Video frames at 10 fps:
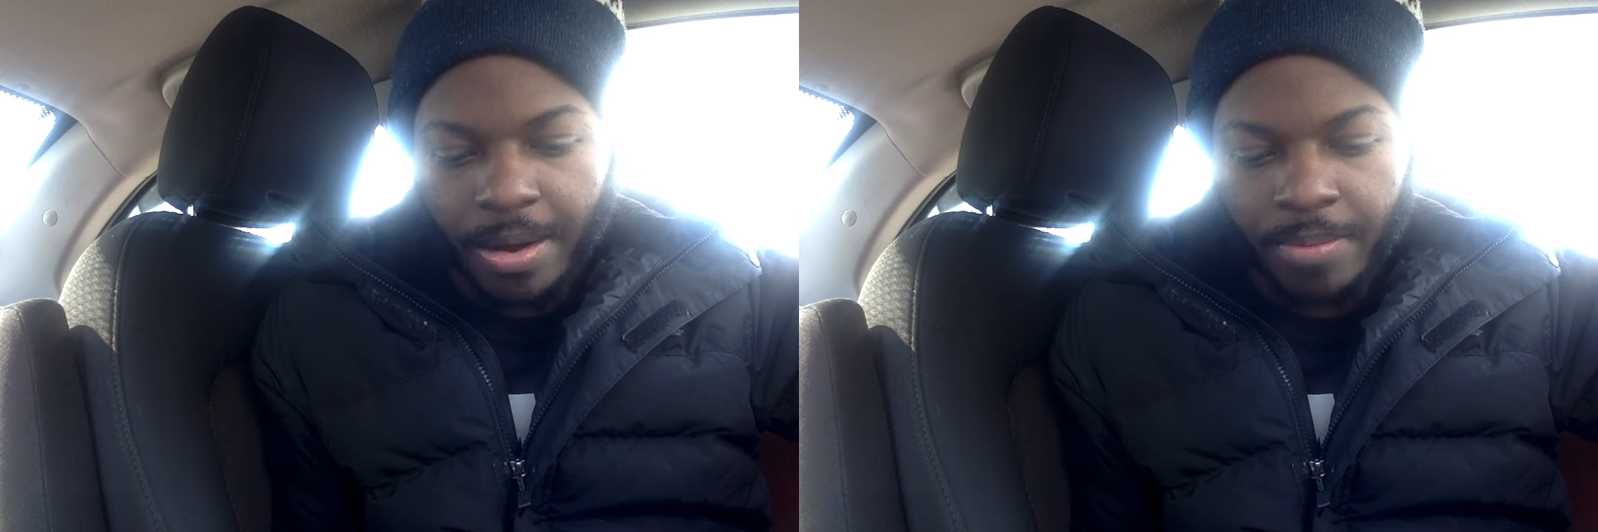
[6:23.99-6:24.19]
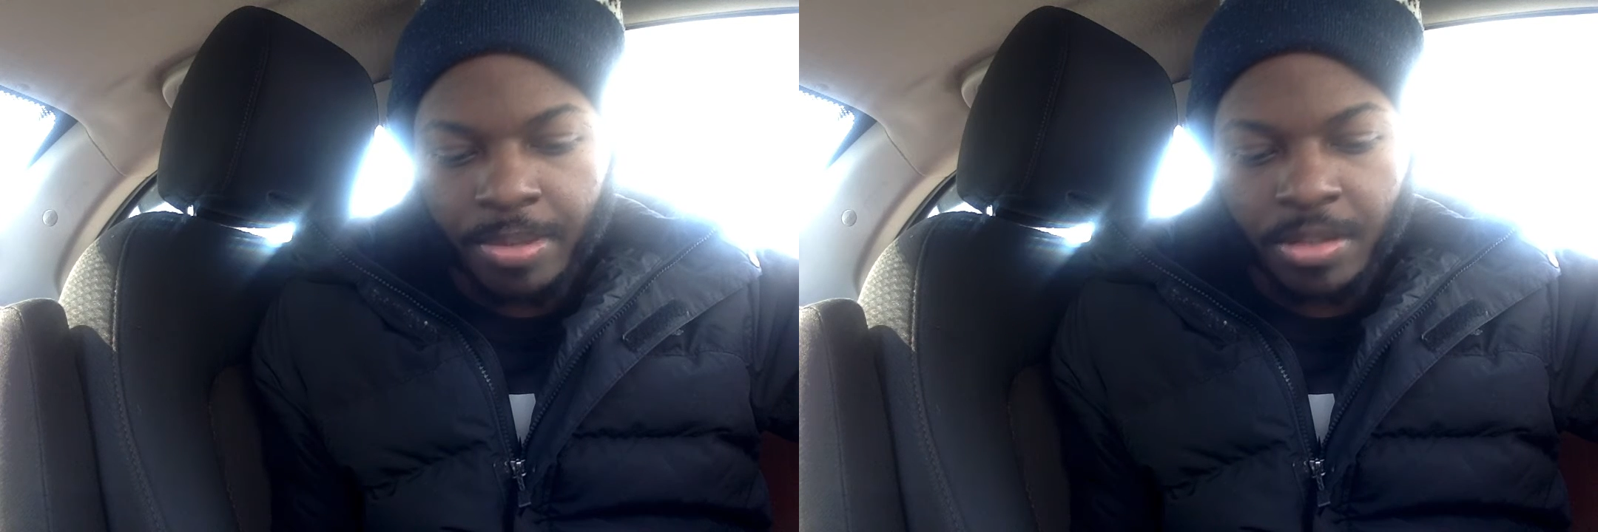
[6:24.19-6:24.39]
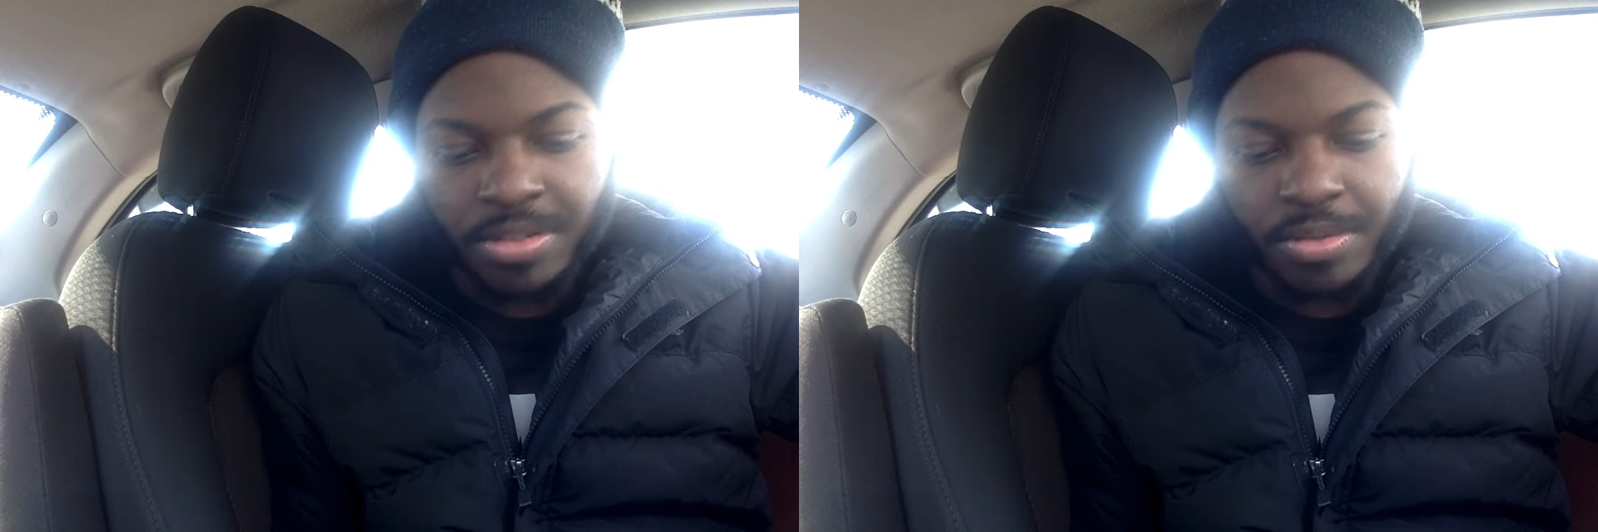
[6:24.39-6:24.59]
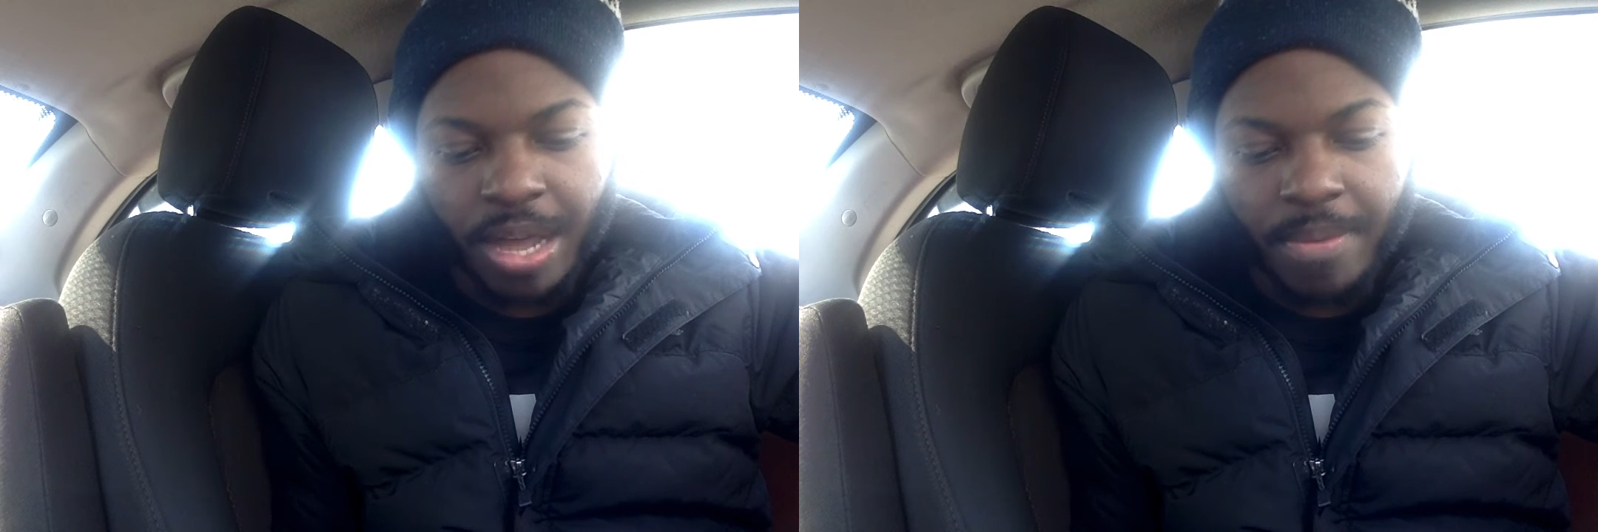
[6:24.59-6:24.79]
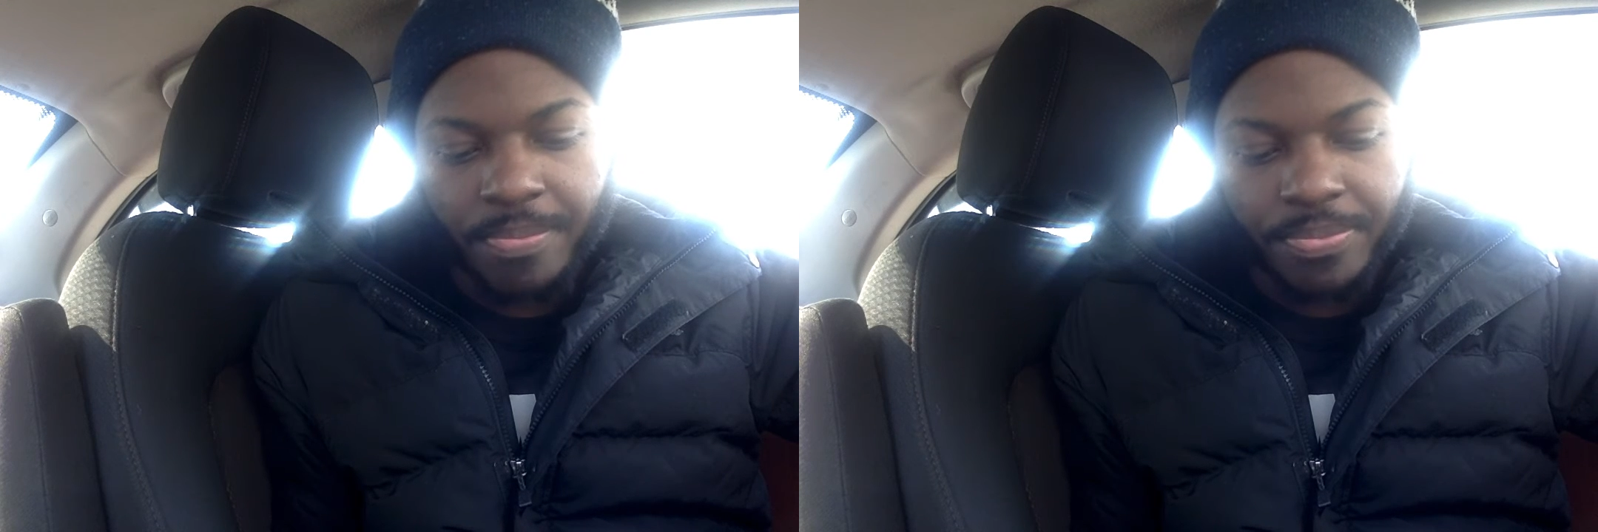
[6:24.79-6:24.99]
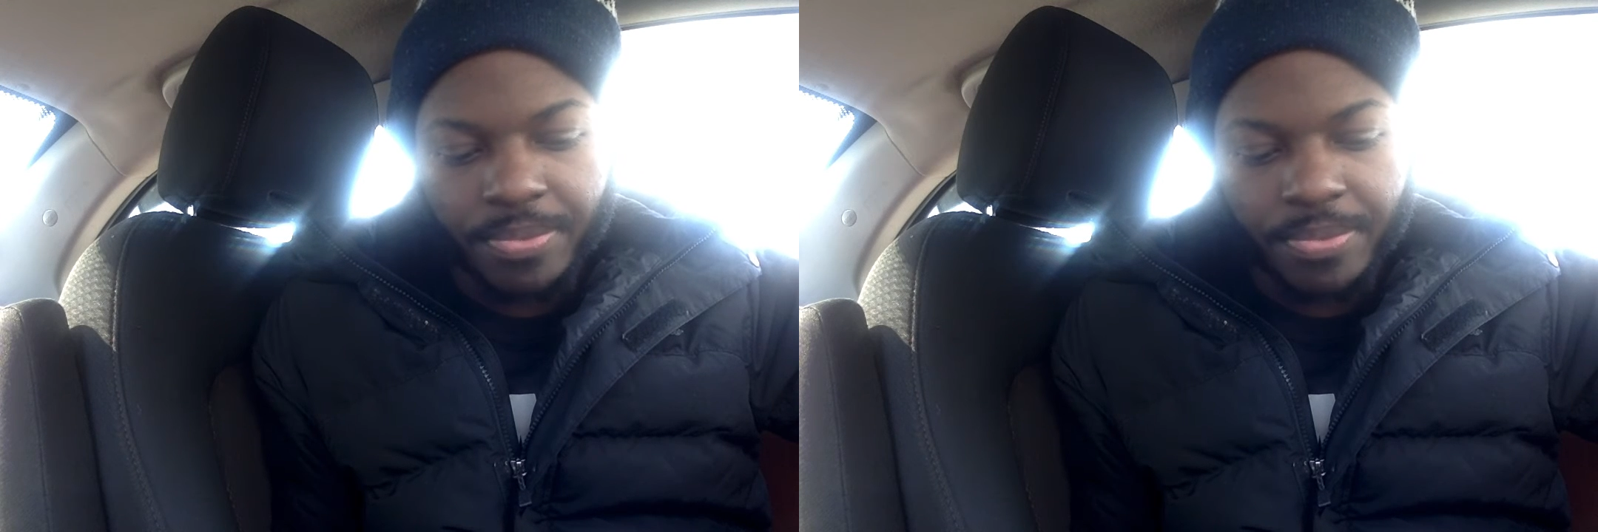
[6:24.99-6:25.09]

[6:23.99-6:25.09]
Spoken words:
right, because you got